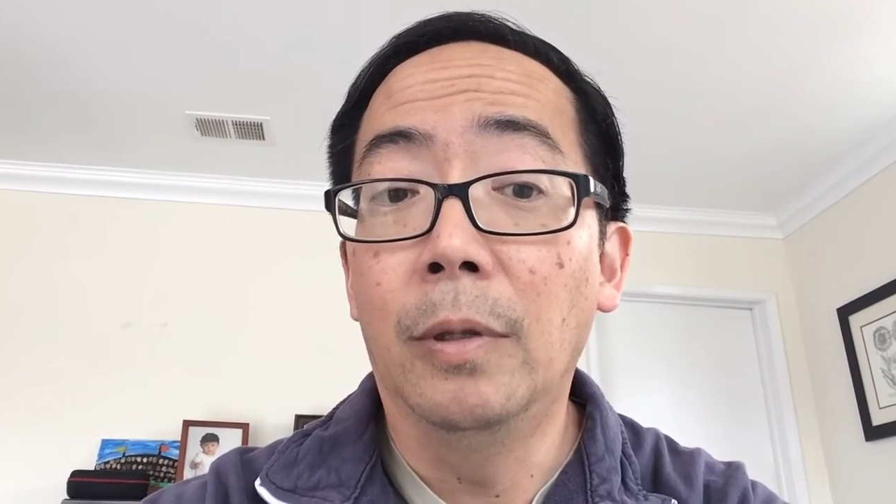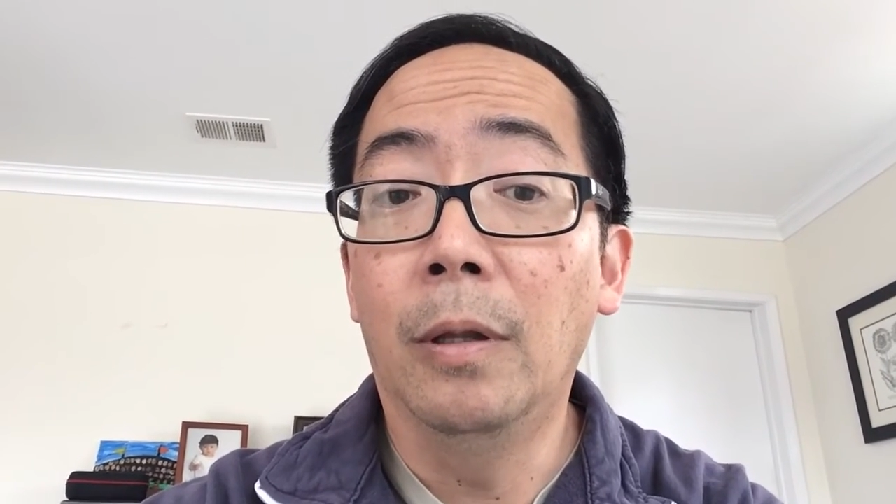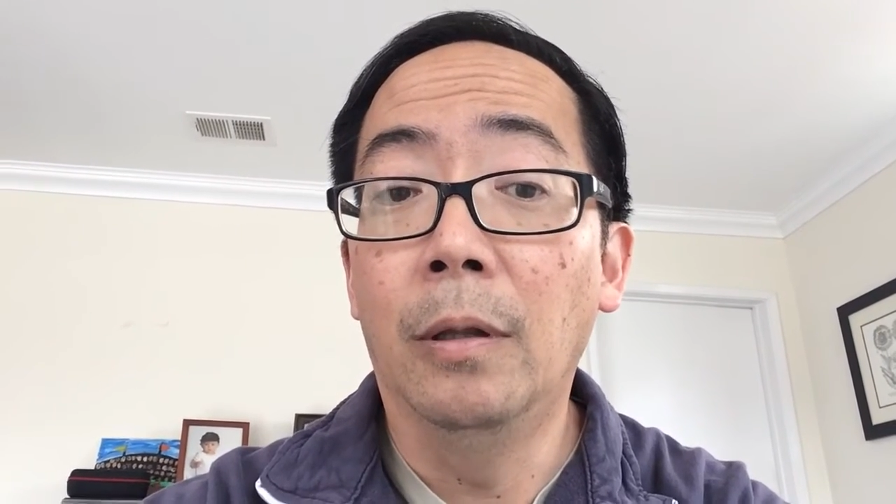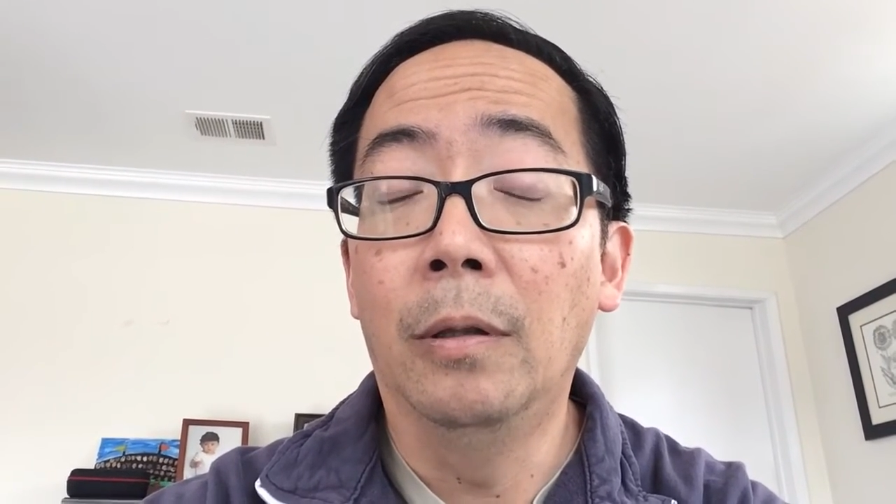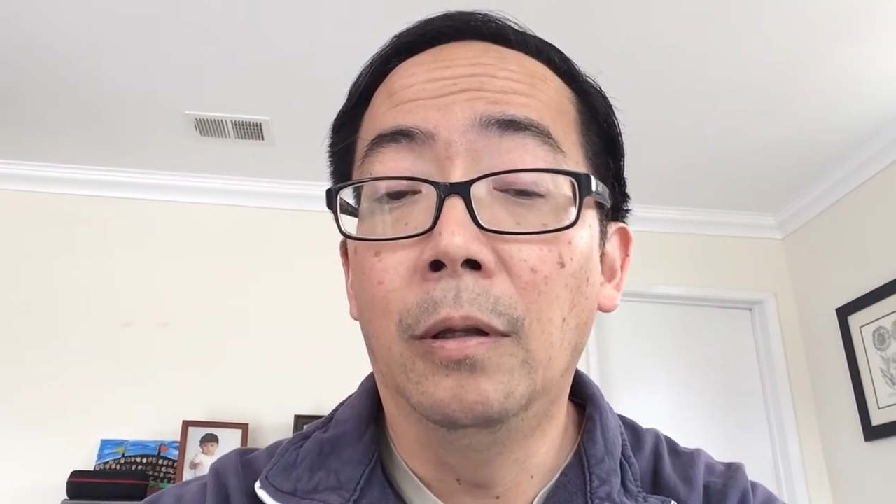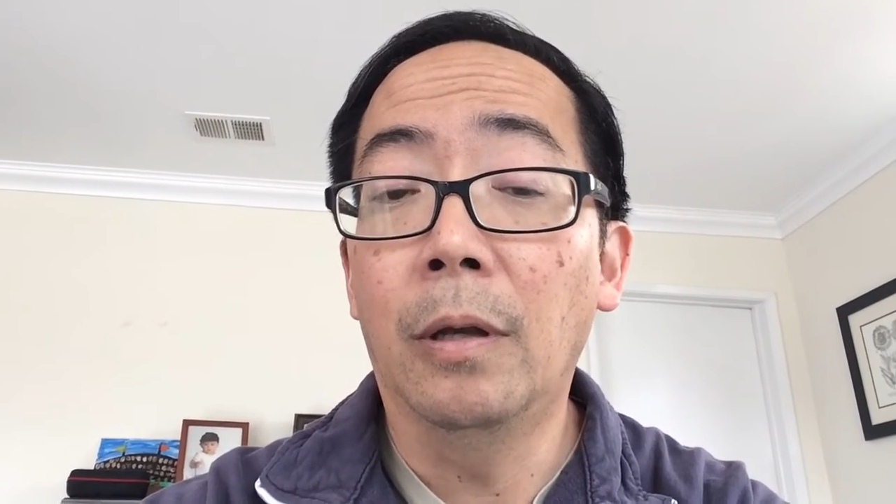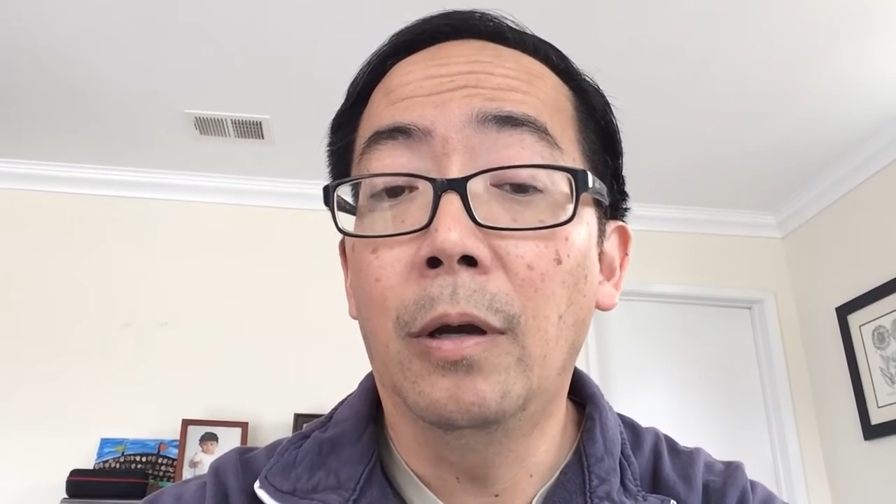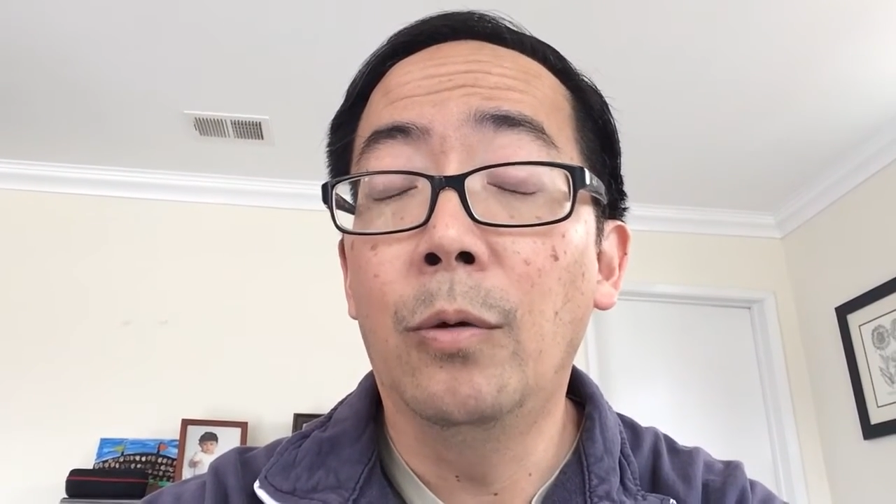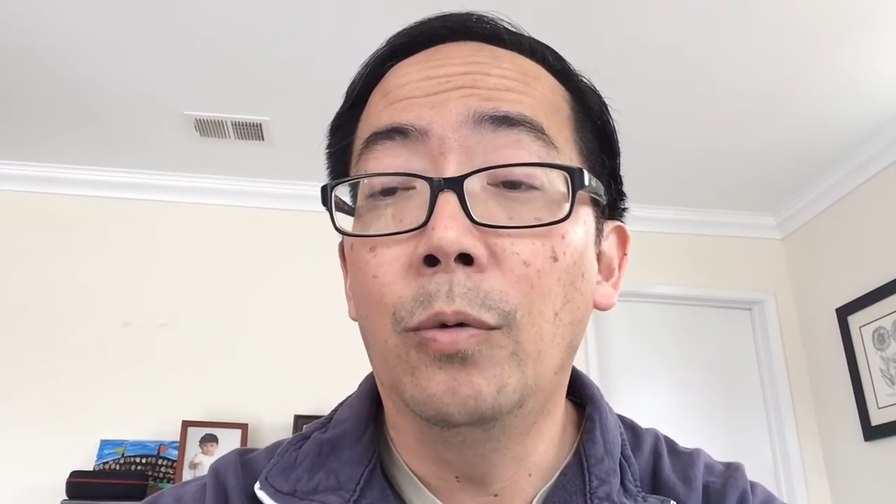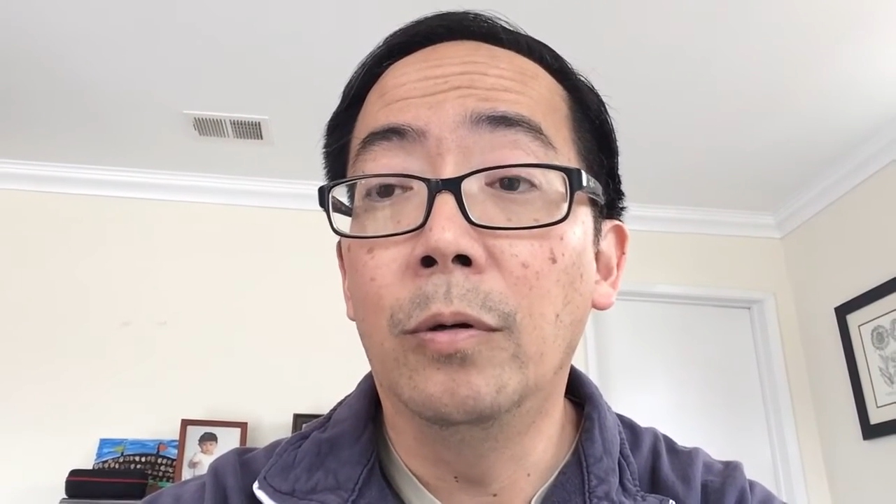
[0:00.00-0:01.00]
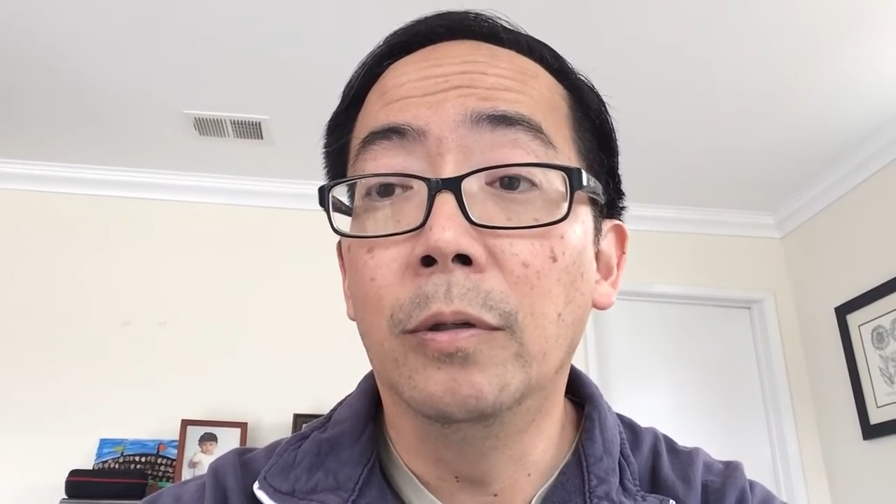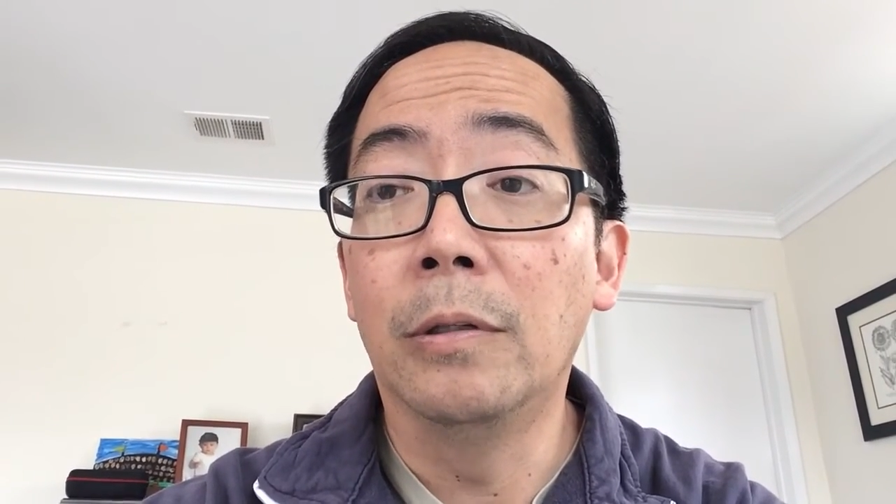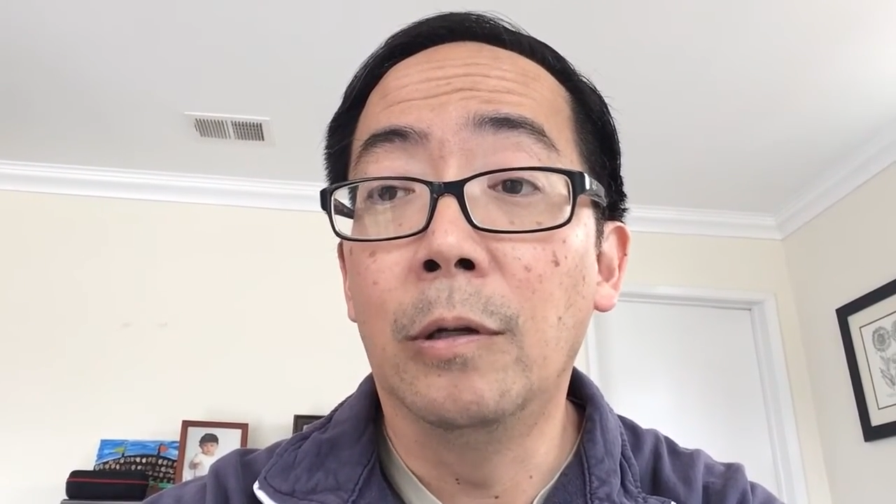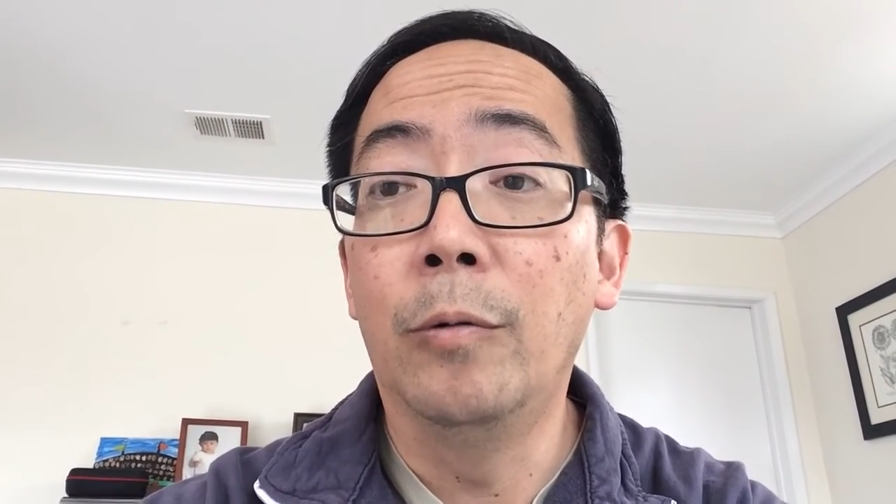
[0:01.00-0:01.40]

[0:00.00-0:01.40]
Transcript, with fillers: The entire world is